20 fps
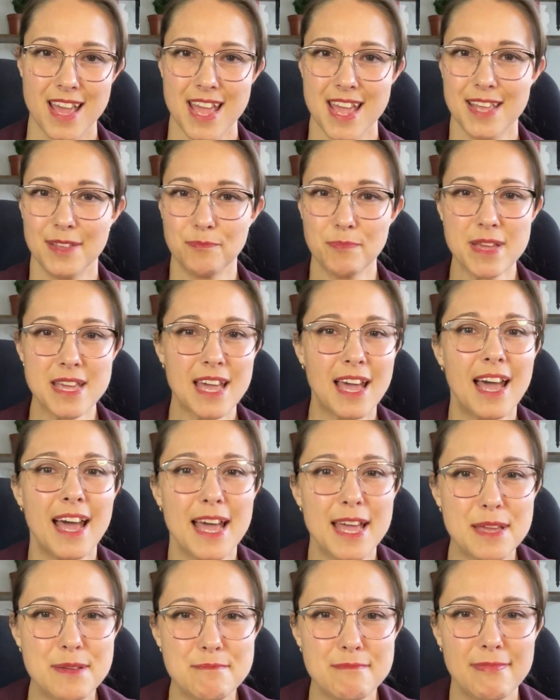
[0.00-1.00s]
It
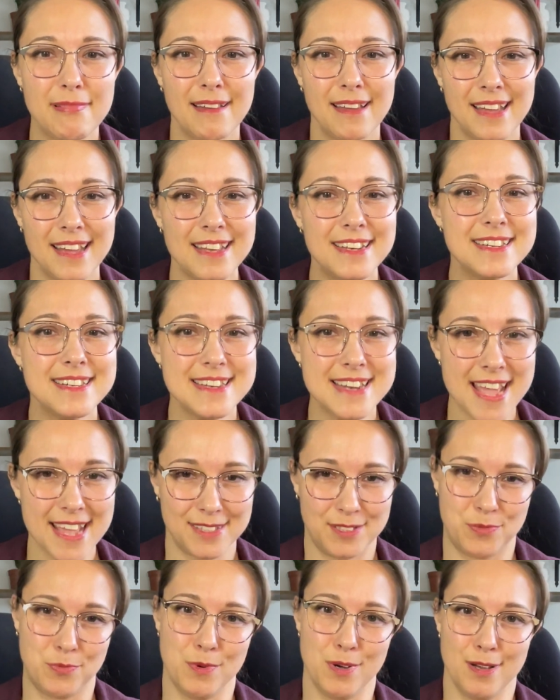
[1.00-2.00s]
became a
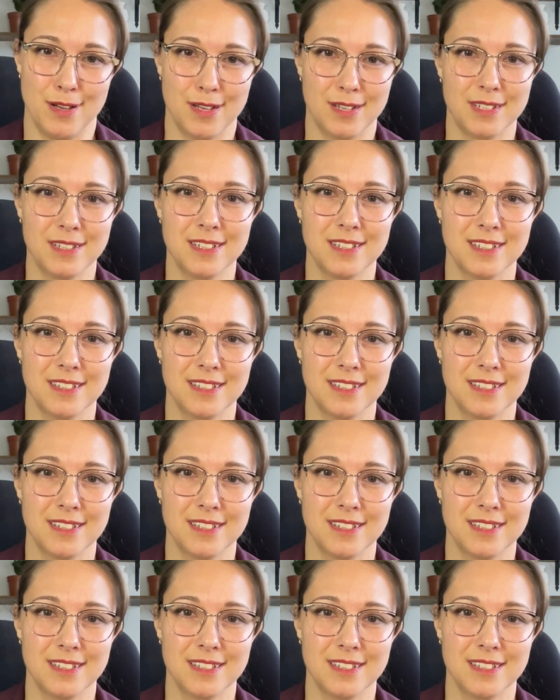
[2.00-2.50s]
network.